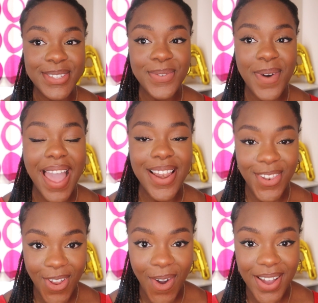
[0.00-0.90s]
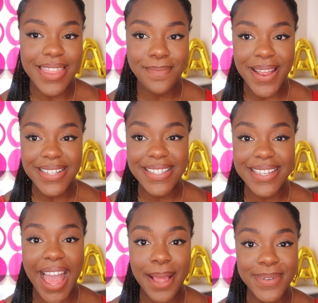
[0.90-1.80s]
is quite long. The
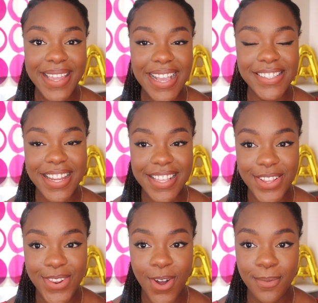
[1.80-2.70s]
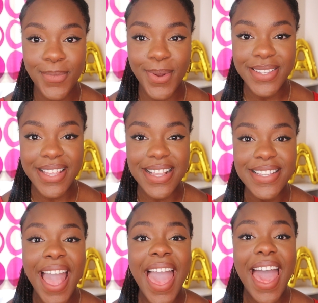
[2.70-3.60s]
medicine application is a long
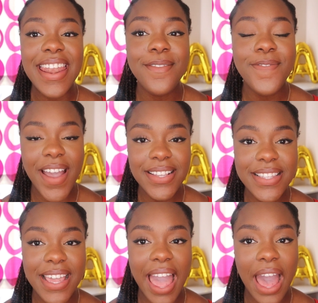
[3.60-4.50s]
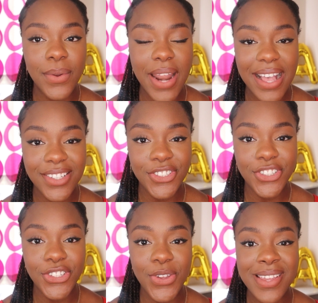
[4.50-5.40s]
process. And the first thing I would ask you
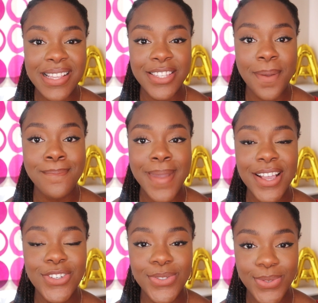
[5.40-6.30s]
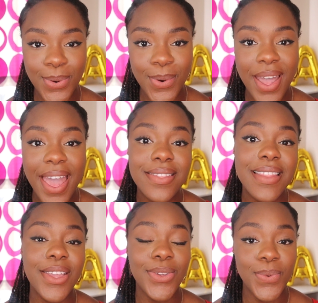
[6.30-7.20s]
to do is to make sure
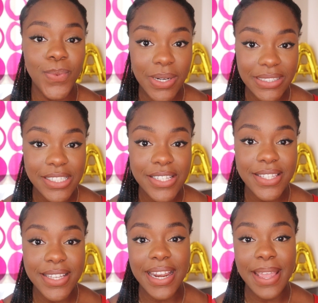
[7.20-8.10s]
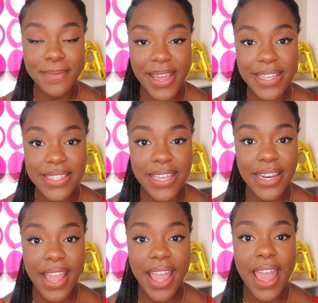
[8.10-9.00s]
that you want to study
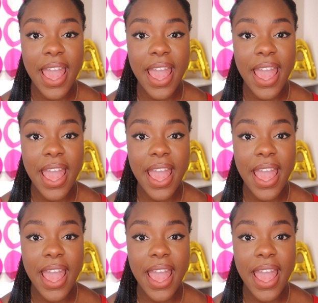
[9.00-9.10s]
medicine,